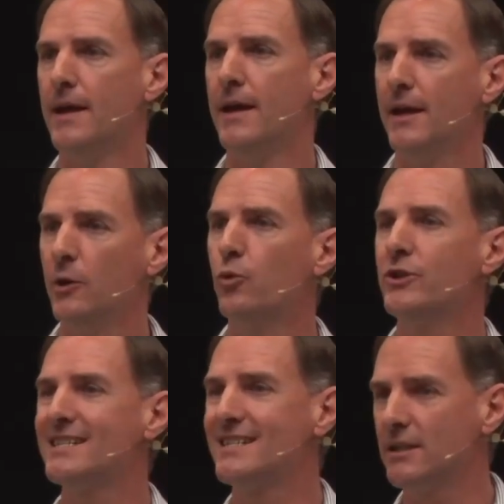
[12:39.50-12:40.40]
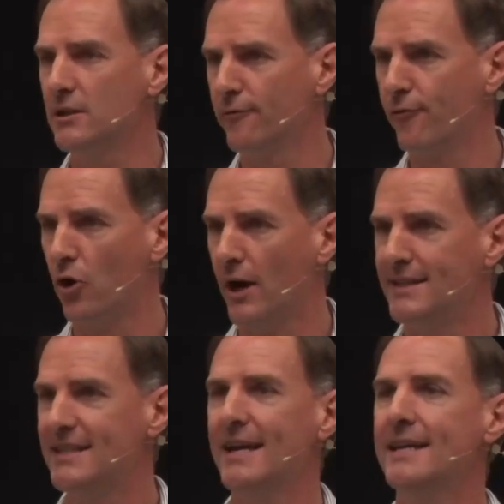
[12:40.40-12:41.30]
it would signify
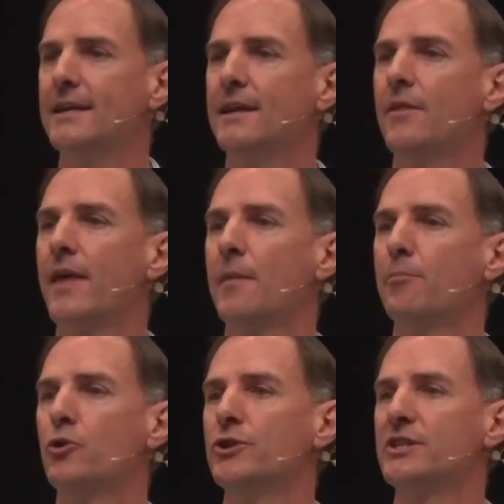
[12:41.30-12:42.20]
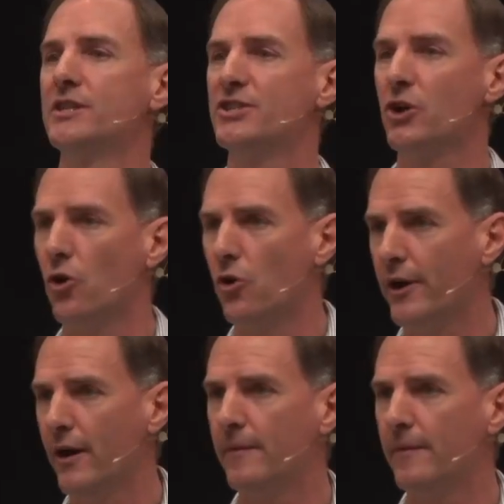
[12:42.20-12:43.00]
taking that person's honor.